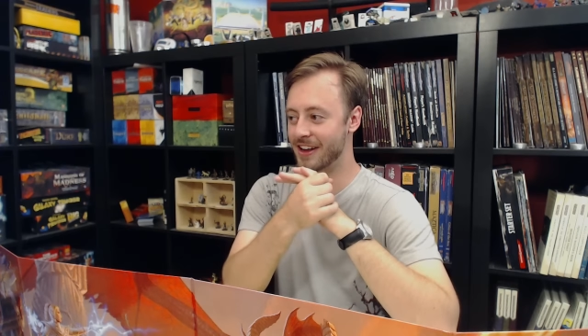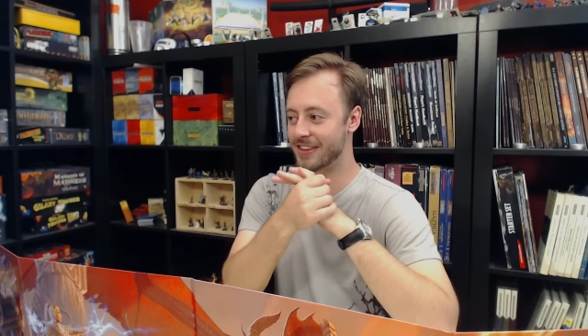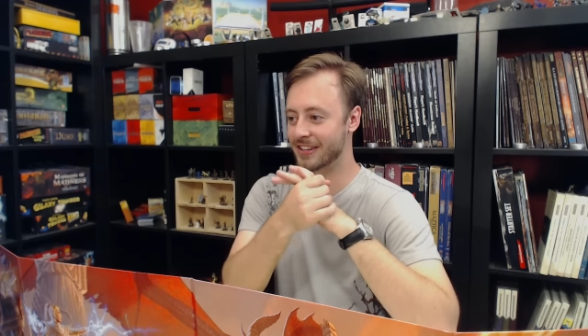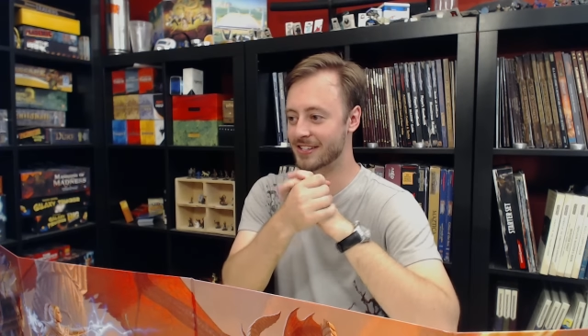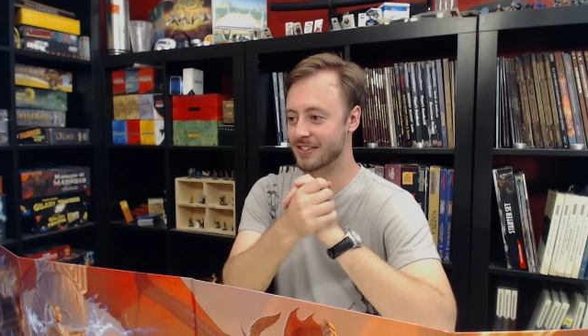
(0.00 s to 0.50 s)
I
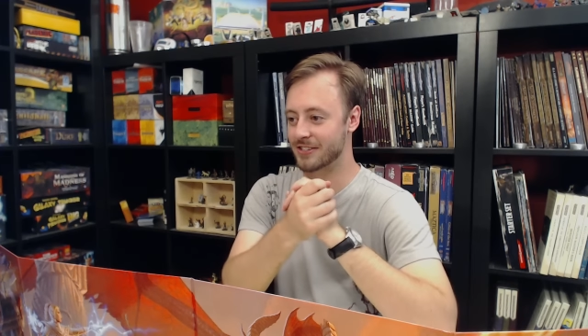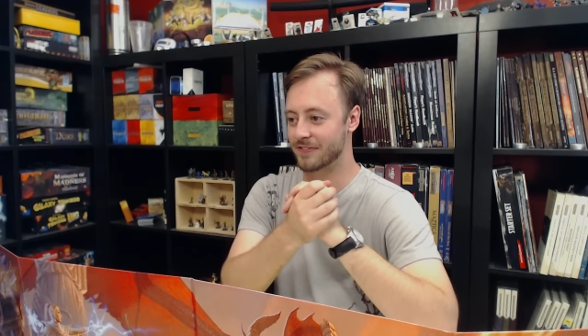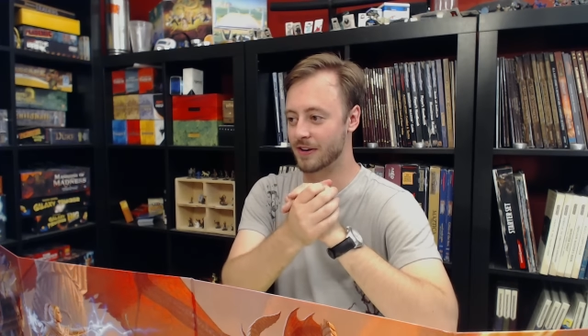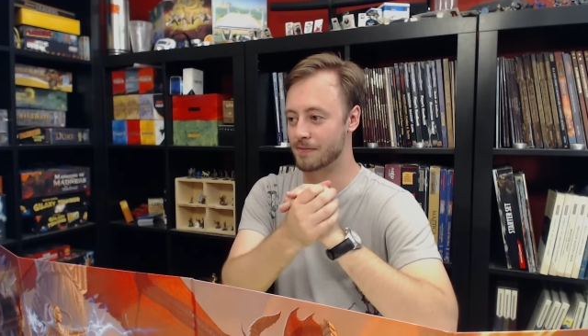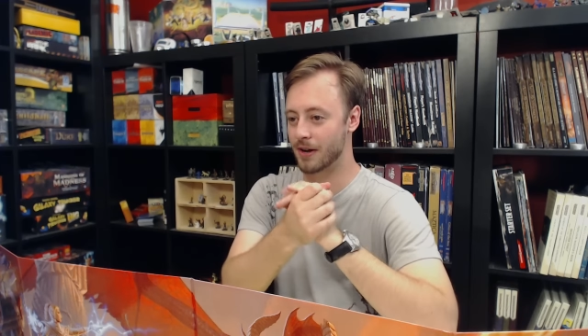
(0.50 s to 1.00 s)
think that's such a
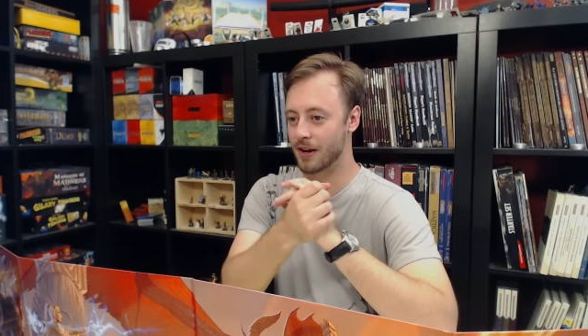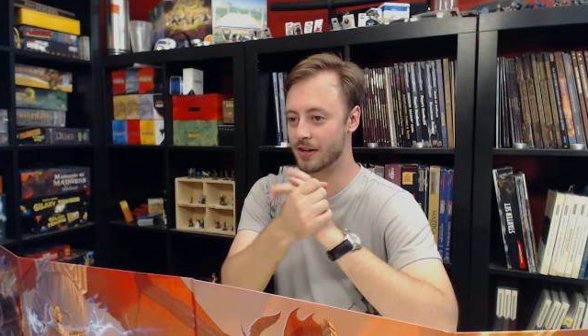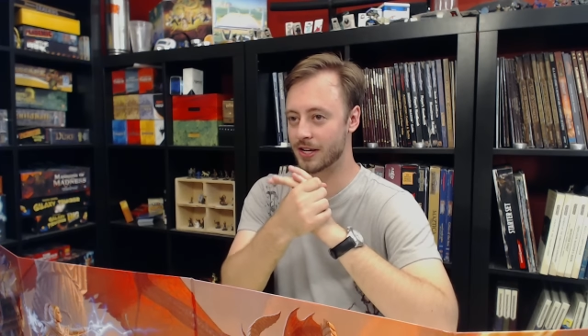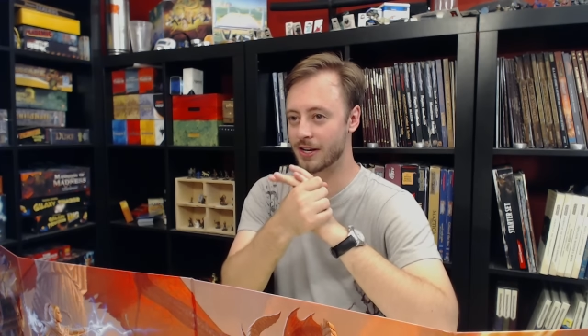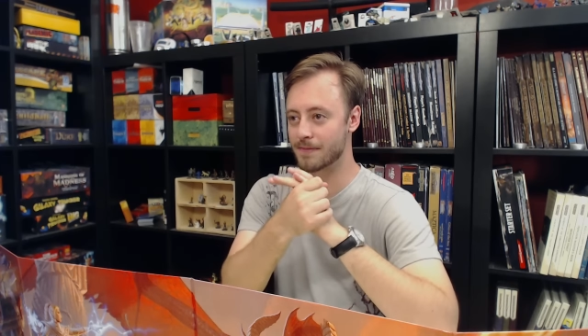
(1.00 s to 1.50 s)
fun
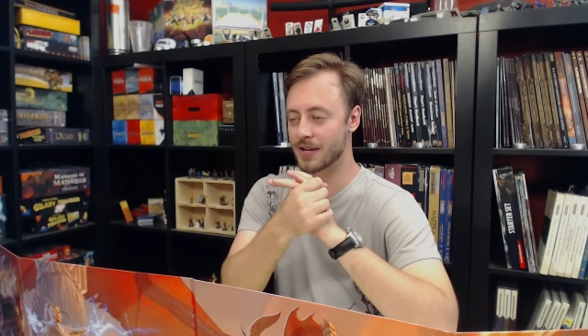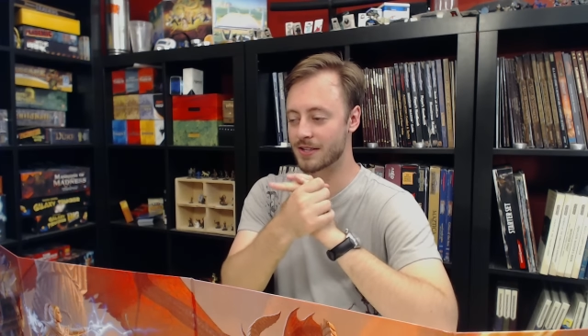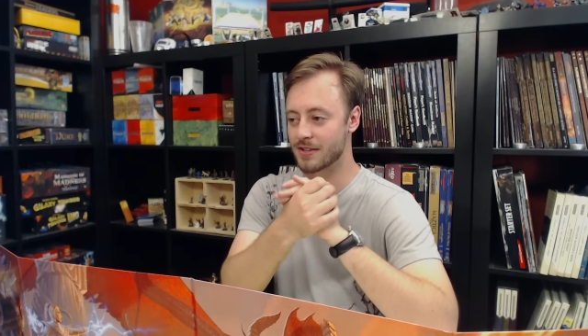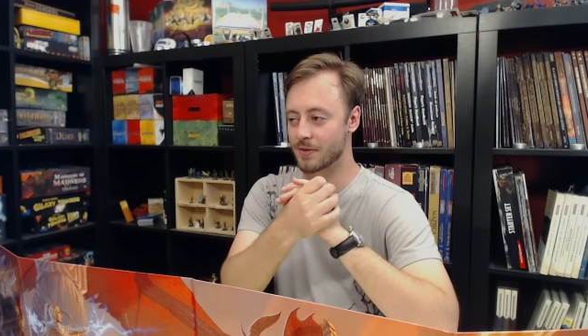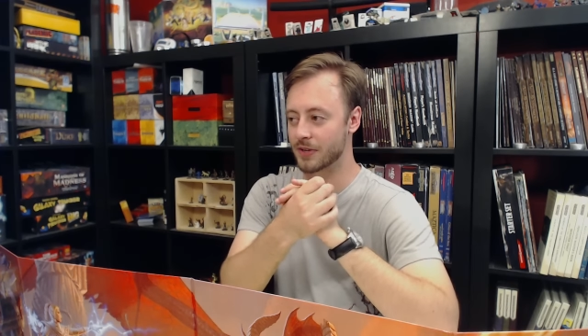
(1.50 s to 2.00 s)
bond, and it
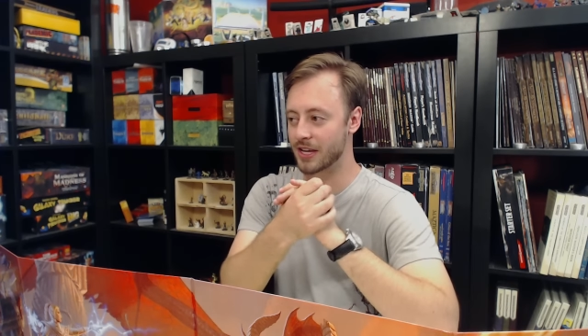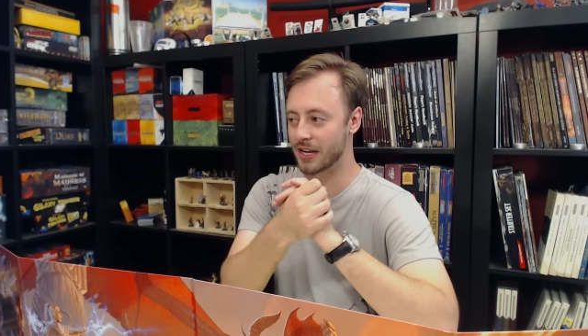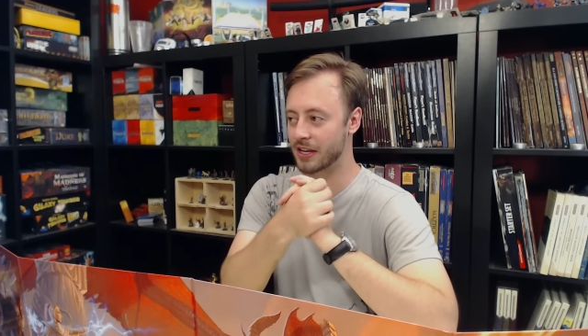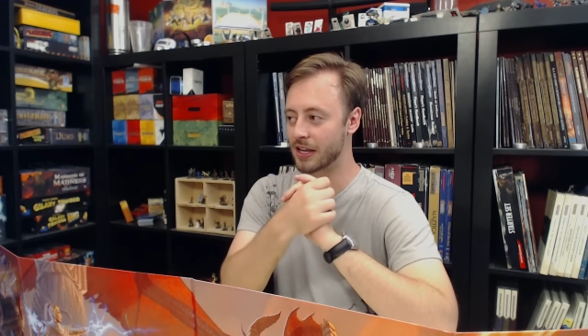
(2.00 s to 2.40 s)
means that we get